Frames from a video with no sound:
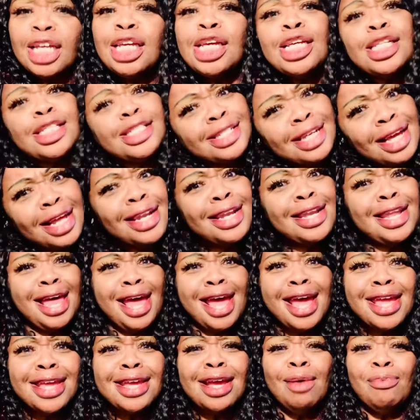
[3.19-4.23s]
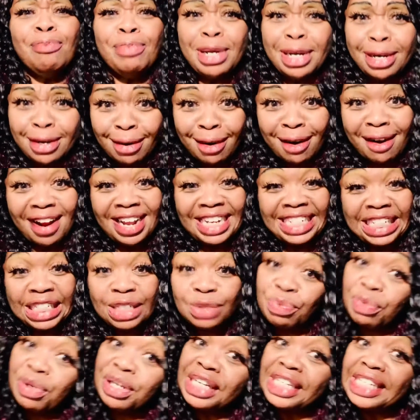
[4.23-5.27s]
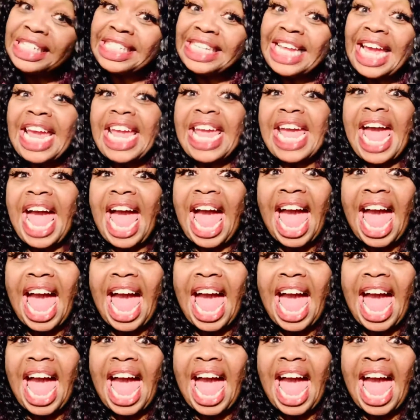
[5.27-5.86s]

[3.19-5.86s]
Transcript: It's LA, baby. I just want to say,